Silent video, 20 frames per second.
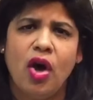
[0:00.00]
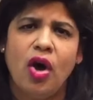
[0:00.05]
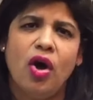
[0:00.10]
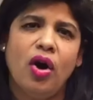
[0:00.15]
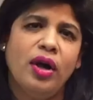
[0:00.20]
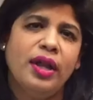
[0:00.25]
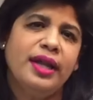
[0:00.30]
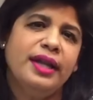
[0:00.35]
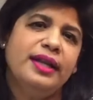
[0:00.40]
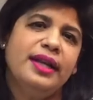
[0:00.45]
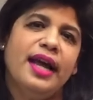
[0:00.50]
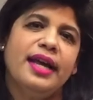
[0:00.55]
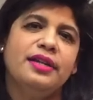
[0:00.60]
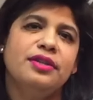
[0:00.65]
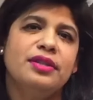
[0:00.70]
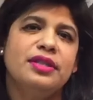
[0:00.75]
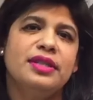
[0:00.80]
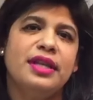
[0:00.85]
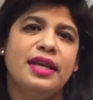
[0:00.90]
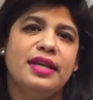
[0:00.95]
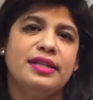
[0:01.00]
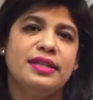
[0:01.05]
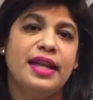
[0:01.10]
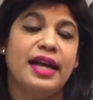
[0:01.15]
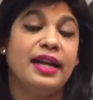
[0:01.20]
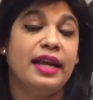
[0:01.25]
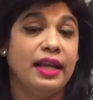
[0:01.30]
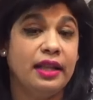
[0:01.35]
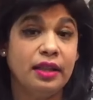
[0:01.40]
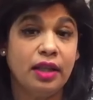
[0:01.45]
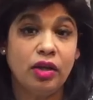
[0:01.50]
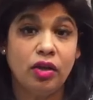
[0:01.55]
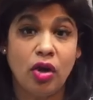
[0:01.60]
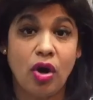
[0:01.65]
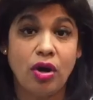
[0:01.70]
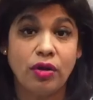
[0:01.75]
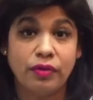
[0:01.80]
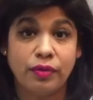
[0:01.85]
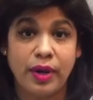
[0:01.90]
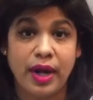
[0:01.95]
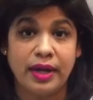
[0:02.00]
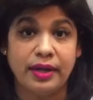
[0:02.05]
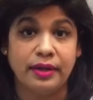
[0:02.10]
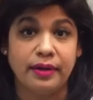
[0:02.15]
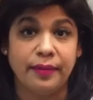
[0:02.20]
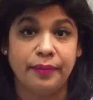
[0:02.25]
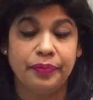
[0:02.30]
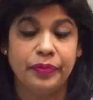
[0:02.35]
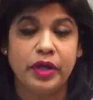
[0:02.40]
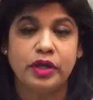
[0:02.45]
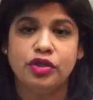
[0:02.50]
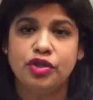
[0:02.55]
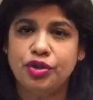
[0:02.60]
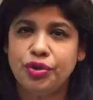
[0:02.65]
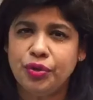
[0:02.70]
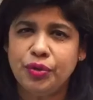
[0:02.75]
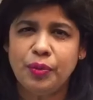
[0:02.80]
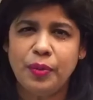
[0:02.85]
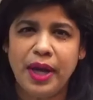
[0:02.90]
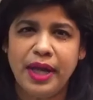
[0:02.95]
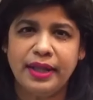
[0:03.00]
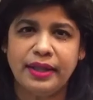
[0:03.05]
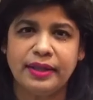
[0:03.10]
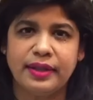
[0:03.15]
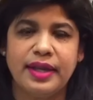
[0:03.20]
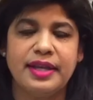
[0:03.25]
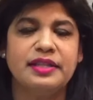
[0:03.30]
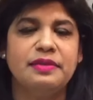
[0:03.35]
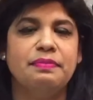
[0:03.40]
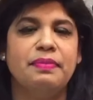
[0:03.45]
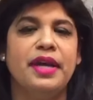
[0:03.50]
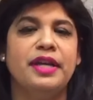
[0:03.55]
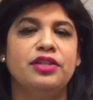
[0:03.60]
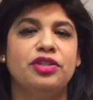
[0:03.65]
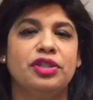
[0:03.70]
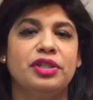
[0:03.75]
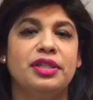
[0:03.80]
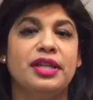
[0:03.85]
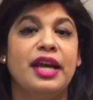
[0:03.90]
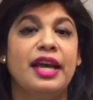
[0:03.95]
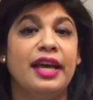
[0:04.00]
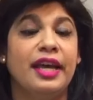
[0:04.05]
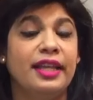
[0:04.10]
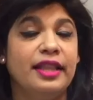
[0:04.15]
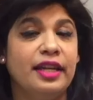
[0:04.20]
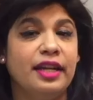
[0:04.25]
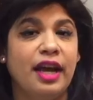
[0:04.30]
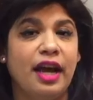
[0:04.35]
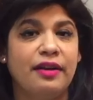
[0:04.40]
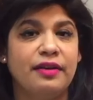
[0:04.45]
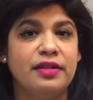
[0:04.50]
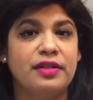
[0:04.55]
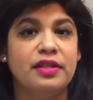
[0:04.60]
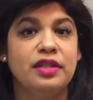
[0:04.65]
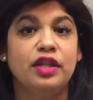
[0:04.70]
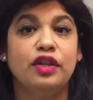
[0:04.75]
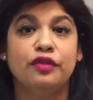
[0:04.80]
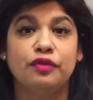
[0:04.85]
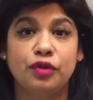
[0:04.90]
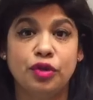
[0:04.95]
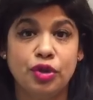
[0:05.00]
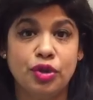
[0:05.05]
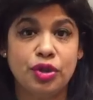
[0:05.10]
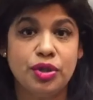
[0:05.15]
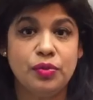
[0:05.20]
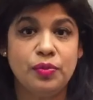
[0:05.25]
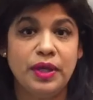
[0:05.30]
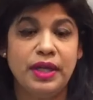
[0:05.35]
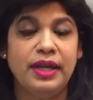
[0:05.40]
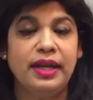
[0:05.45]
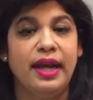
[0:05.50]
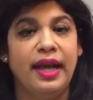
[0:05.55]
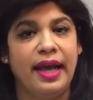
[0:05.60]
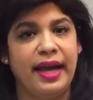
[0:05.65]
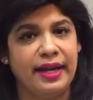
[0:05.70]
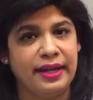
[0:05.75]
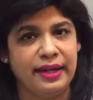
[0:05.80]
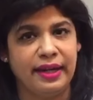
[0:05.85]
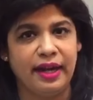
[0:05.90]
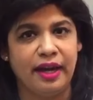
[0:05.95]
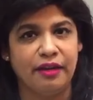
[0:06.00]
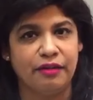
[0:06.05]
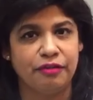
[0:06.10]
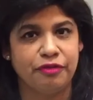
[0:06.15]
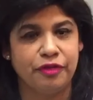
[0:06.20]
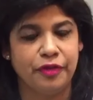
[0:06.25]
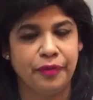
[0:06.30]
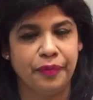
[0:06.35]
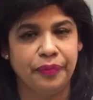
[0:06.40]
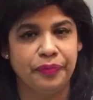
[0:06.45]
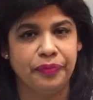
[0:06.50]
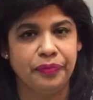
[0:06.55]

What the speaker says: all I'd like to say is that in the long run, true wealth is measured in the currency of goodwill and love.